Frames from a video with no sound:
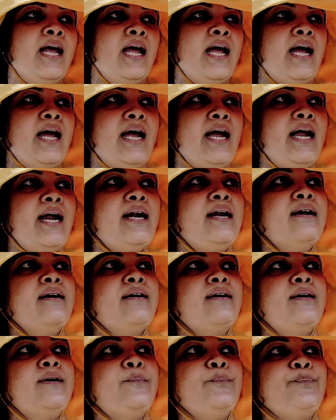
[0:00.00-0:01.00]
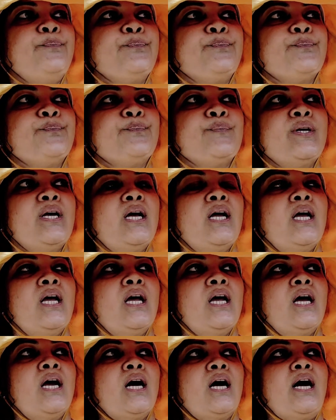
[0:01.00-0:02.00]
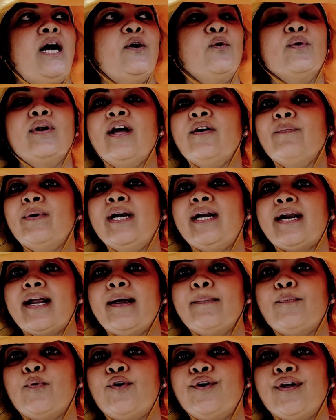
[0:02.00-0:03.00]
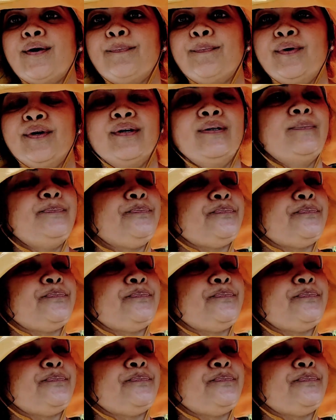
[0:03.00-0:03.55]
And I don't have my tripod up here.